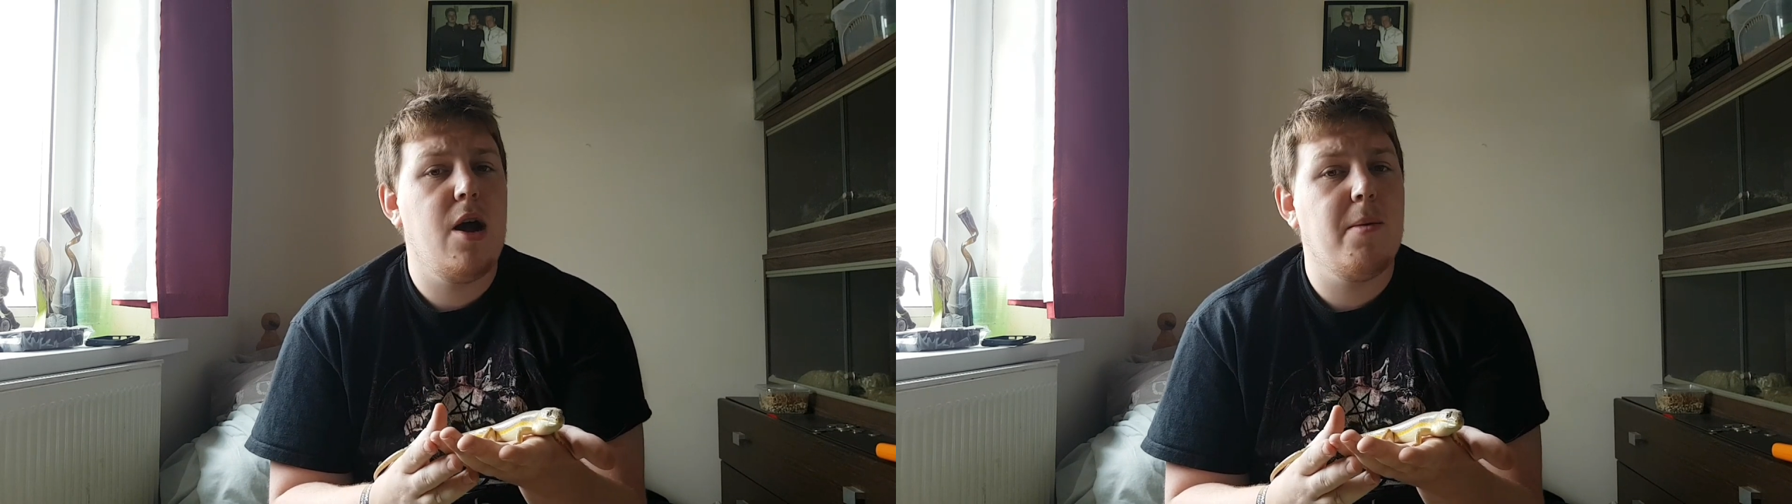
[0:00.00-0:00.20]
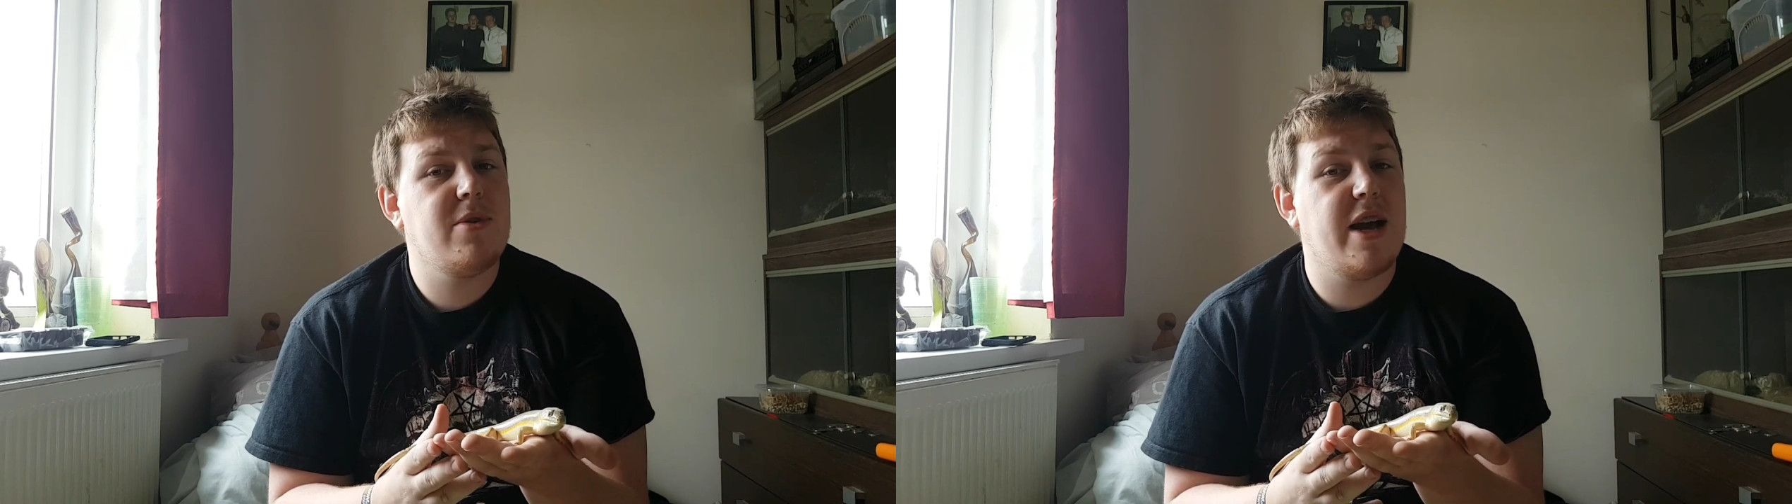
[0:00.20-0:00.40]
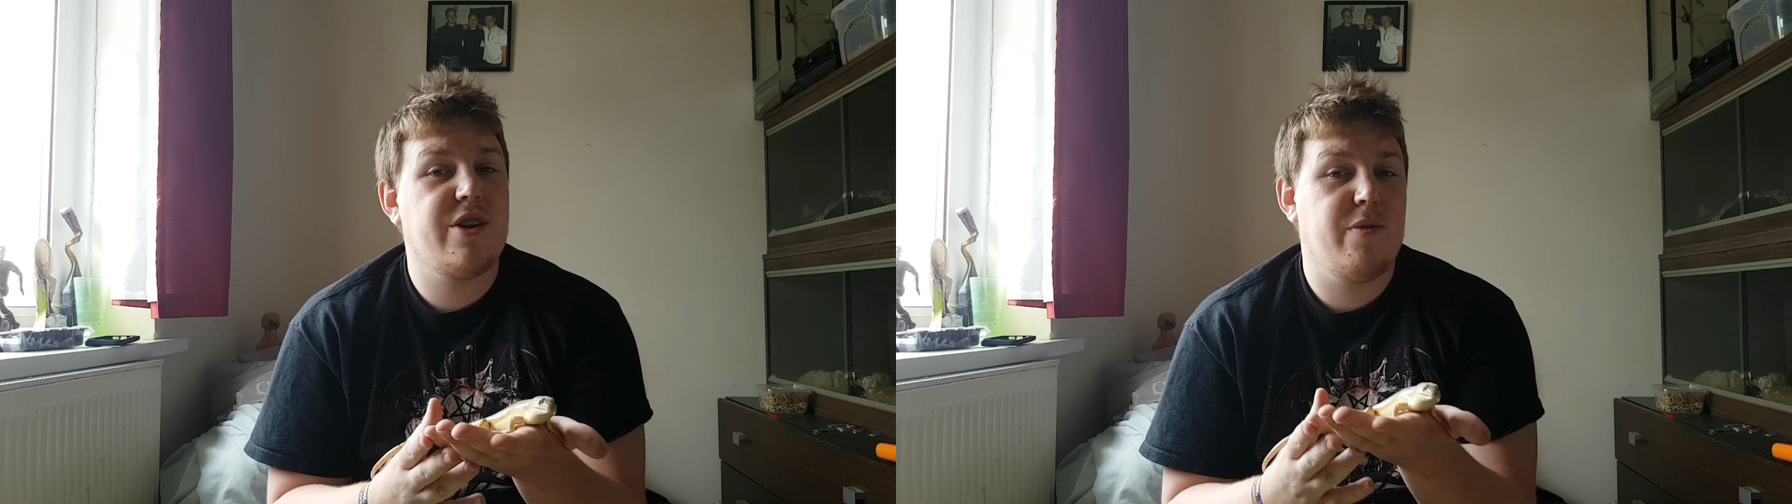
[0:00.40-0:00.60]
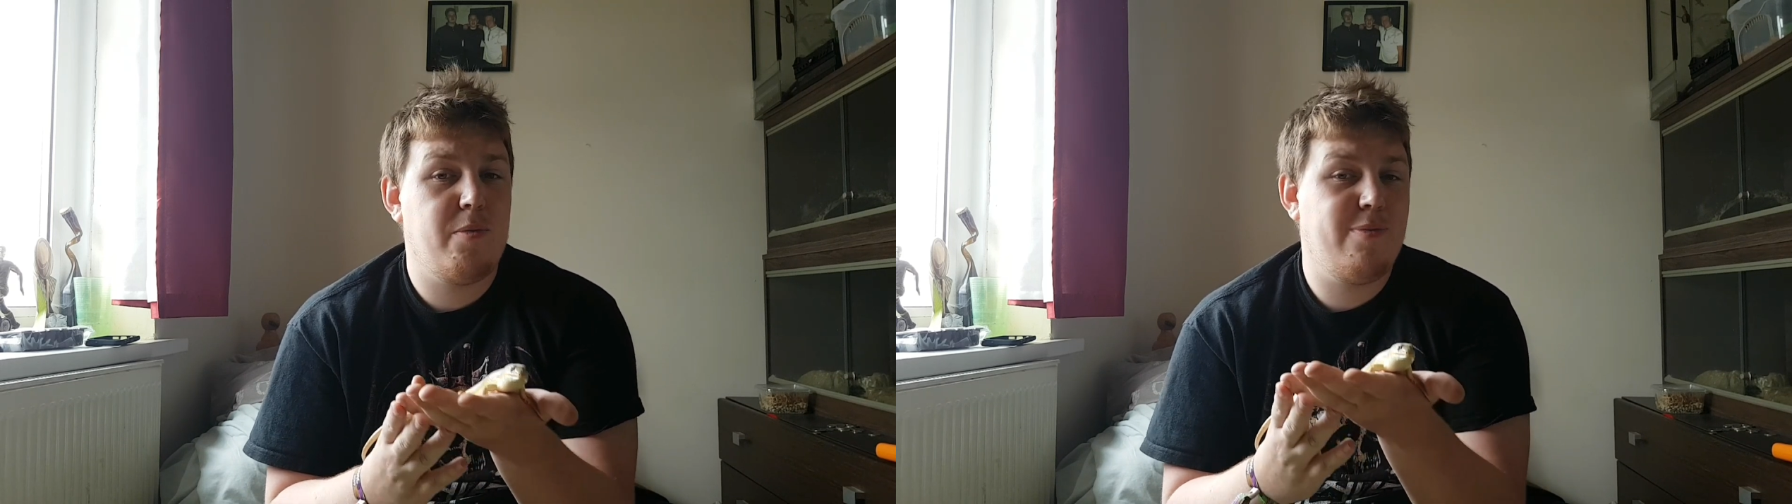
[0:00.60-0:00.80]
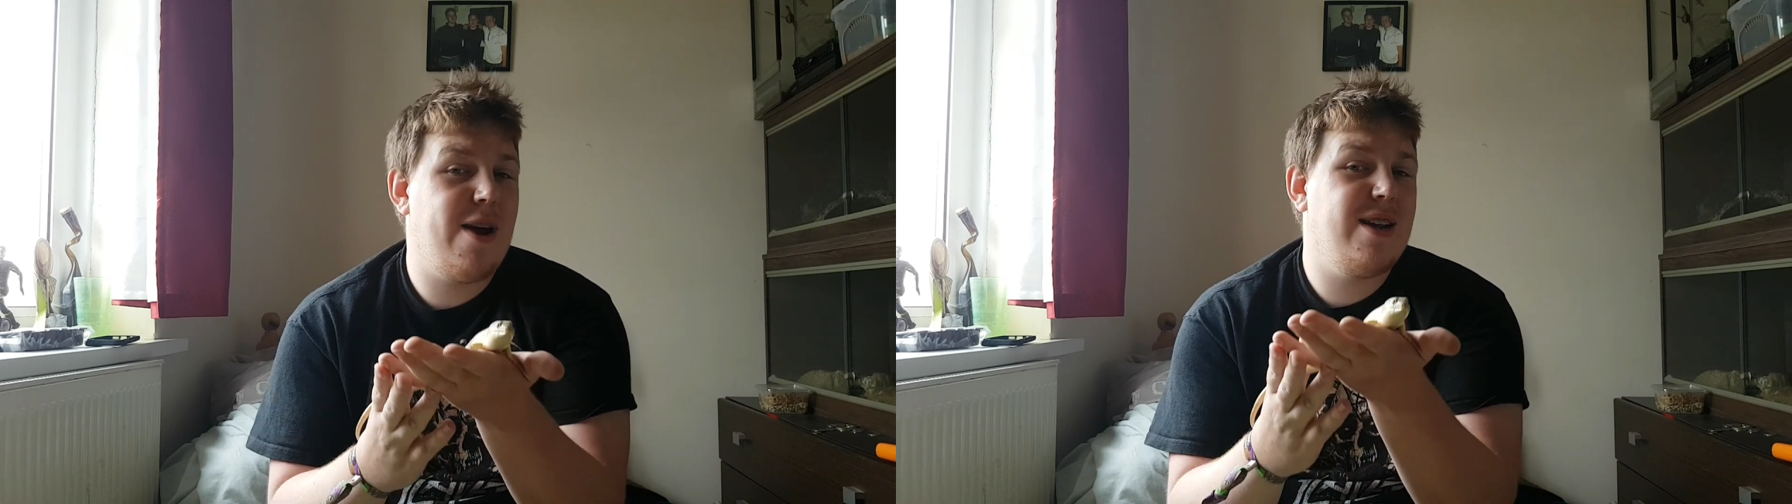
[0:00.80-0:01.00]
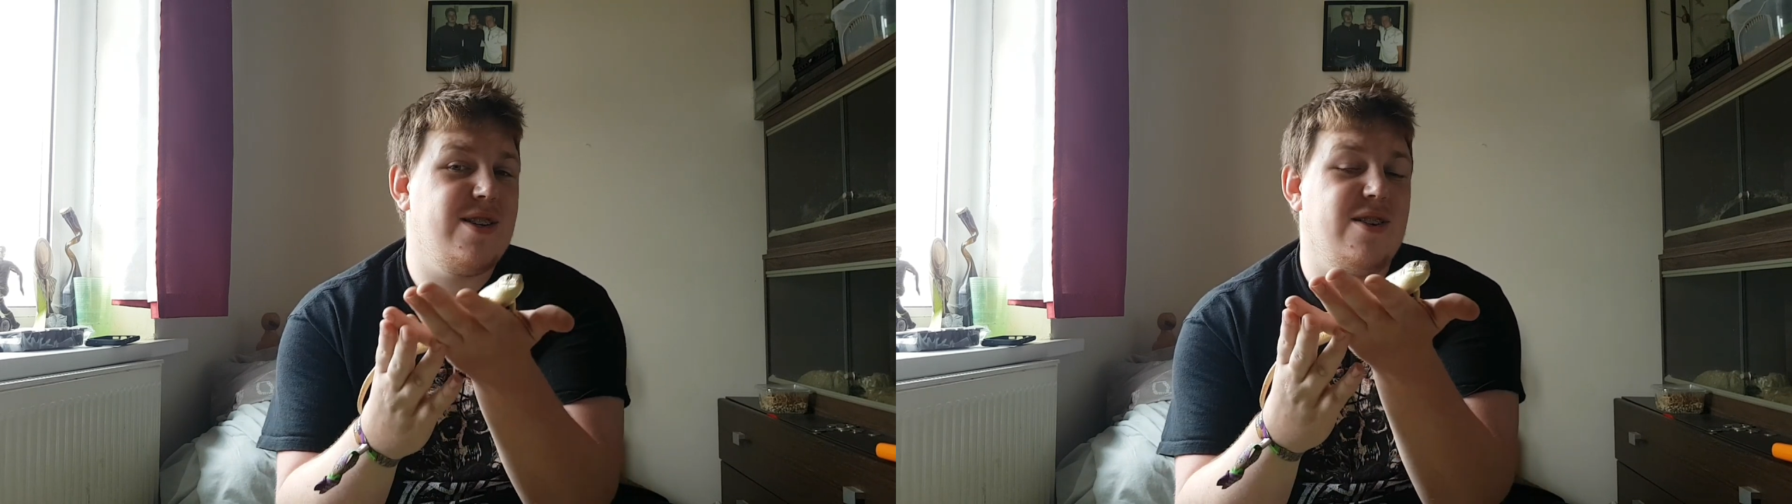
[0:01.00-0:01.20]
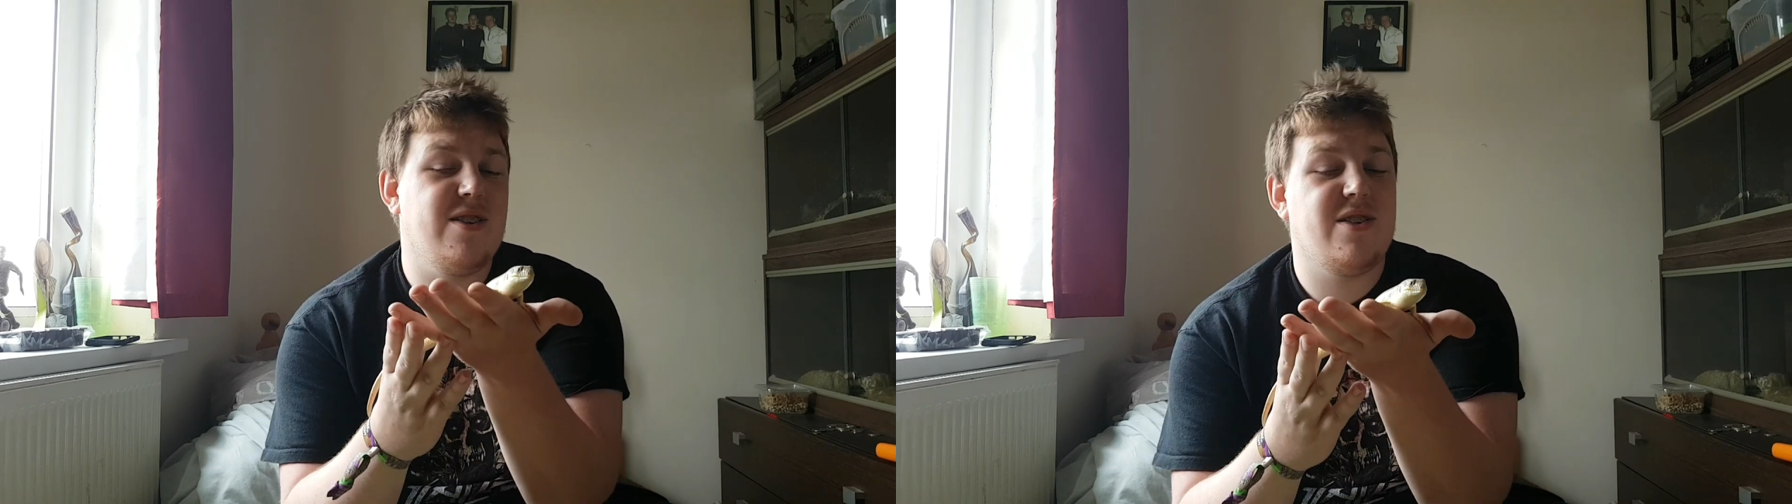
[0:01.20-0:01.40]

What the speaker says: protection from predators